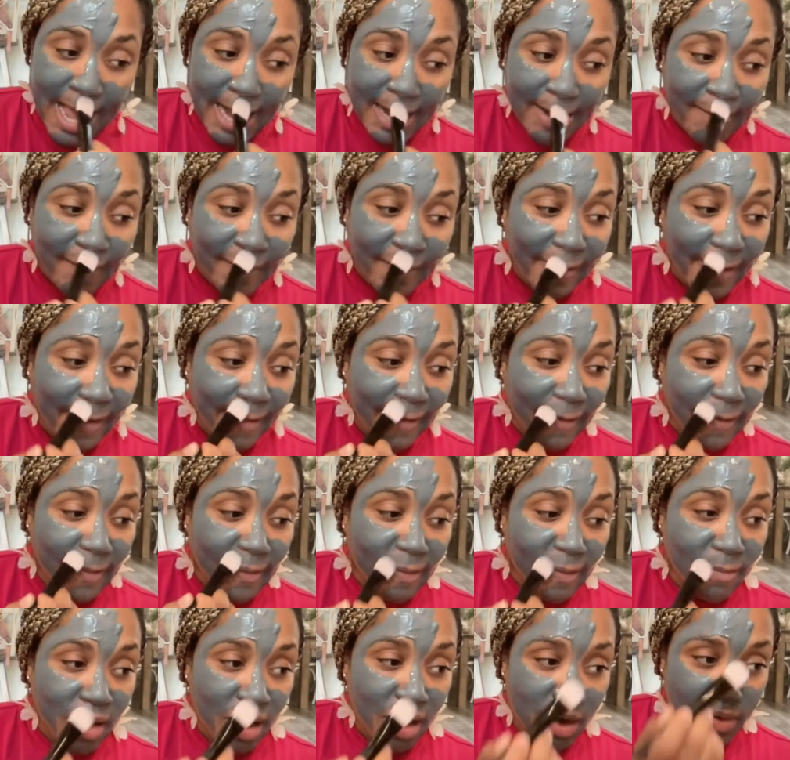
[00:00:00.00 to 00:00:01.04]
exfoliation
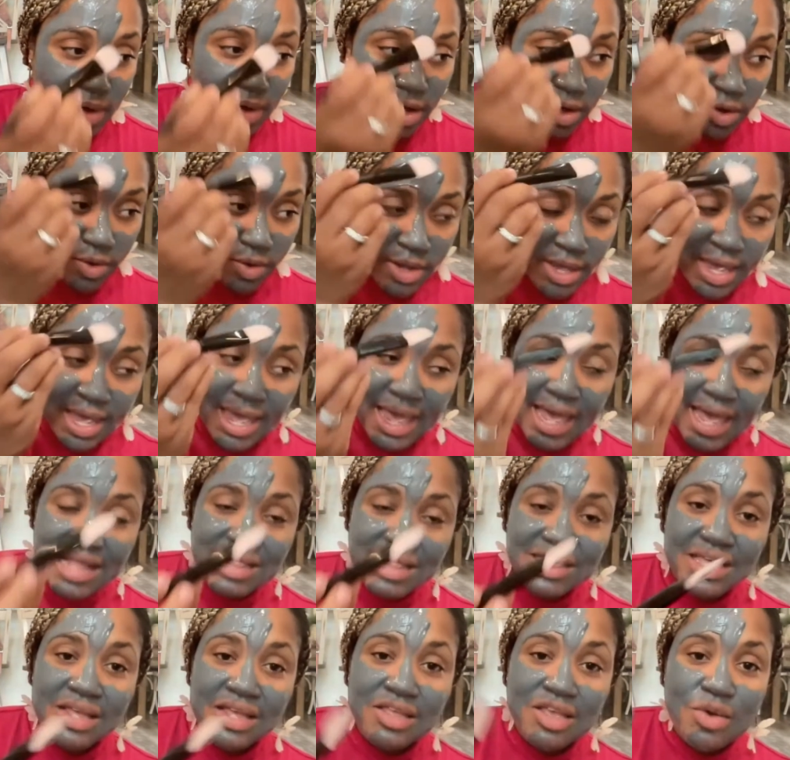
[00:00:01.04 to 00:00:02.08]
tomorrow,
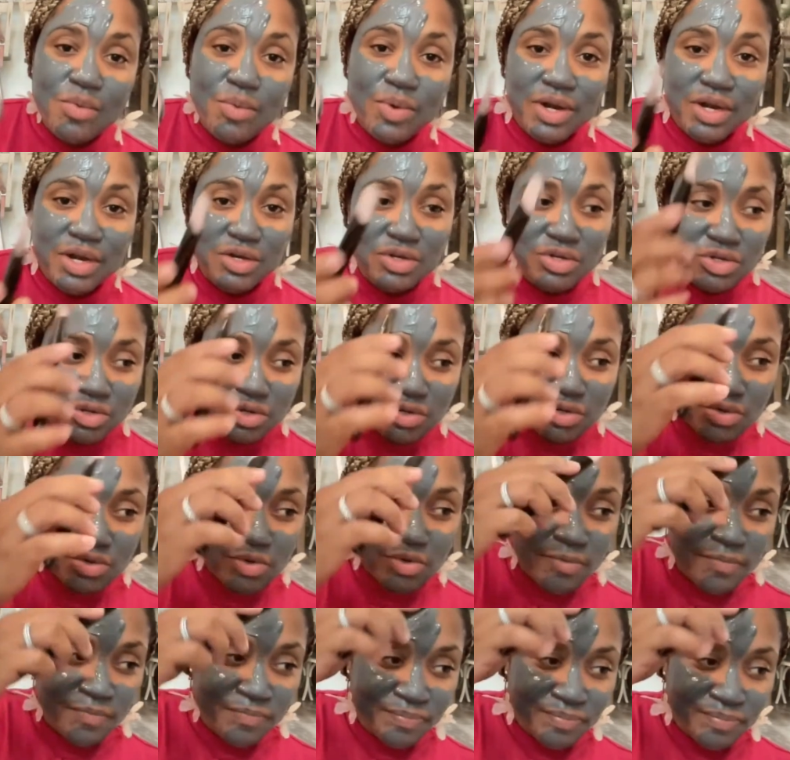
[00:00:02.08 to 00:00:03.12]
and then you want to
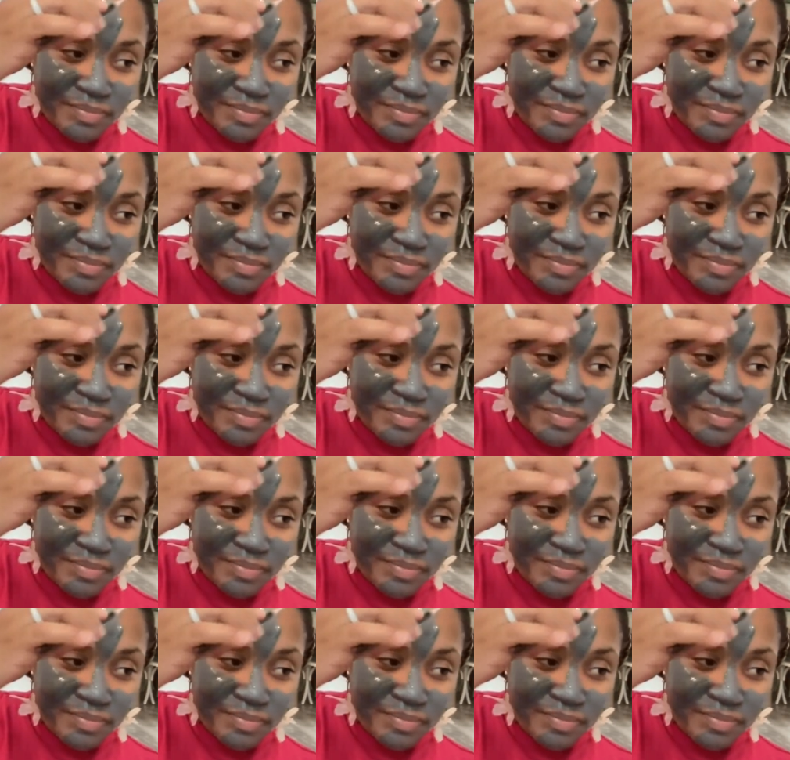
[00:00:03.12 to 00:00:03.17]
do